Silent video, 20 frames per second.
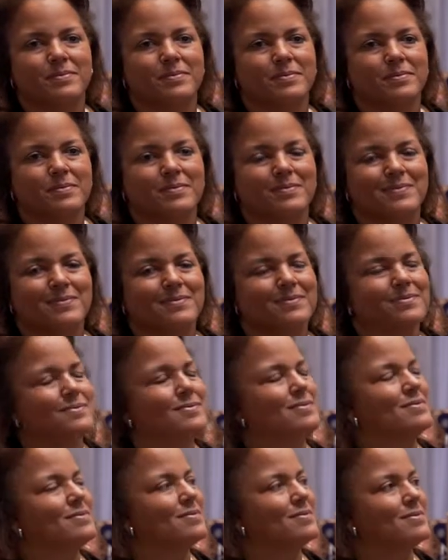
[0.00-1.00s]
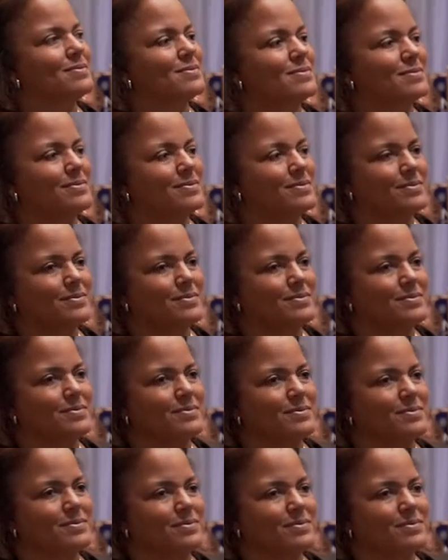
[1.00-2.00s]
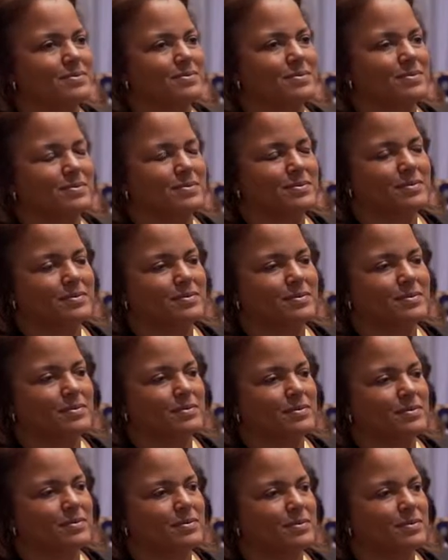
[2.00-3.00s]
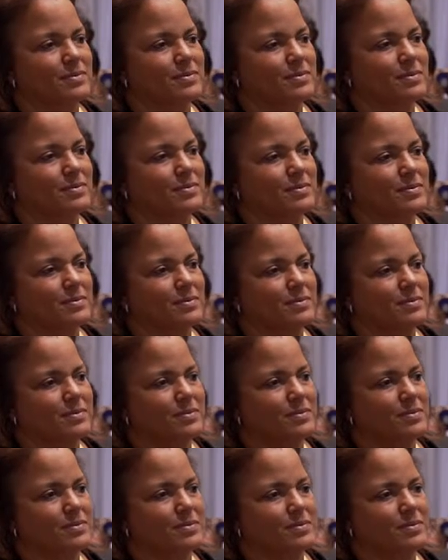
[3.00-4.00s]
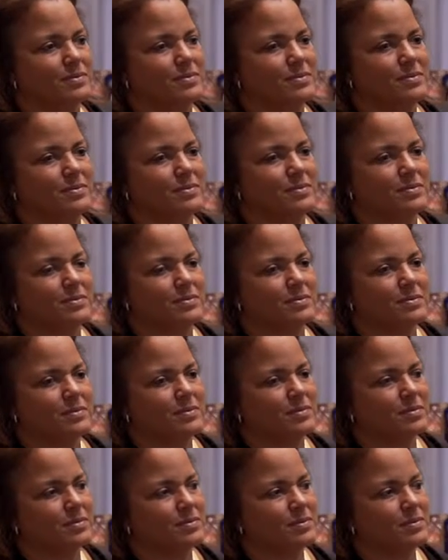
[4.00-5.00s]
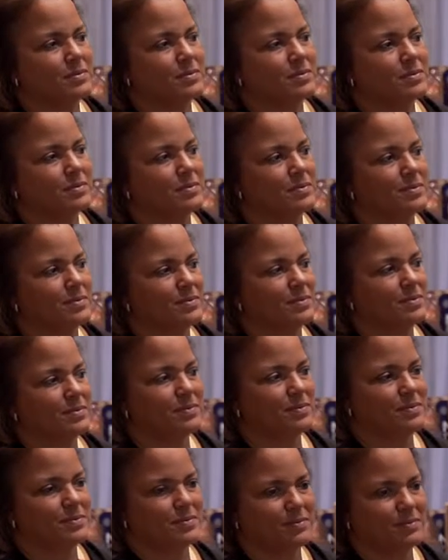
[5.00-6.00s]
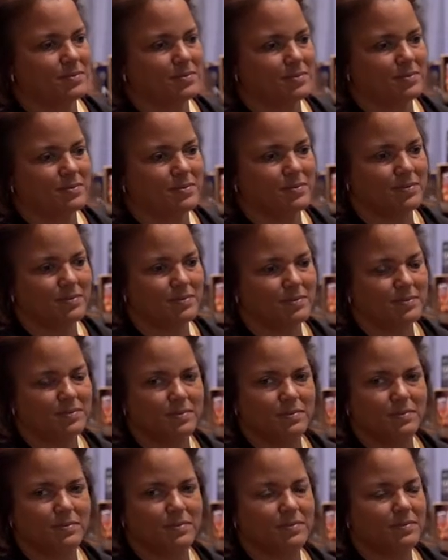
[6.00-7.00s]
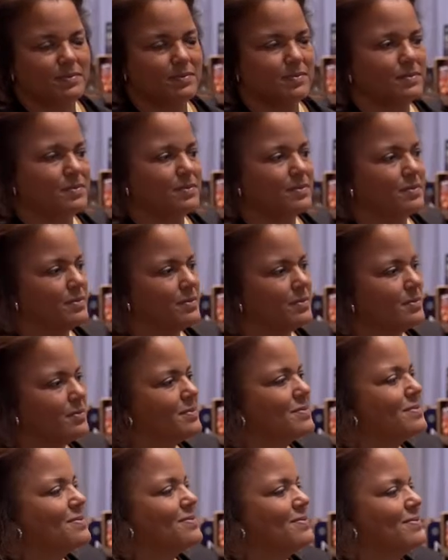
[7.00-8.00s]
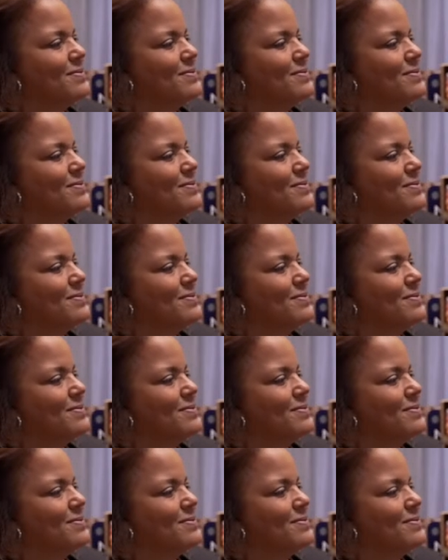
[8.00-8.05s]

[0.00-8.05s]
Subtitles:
No words are spoken by the person on screen.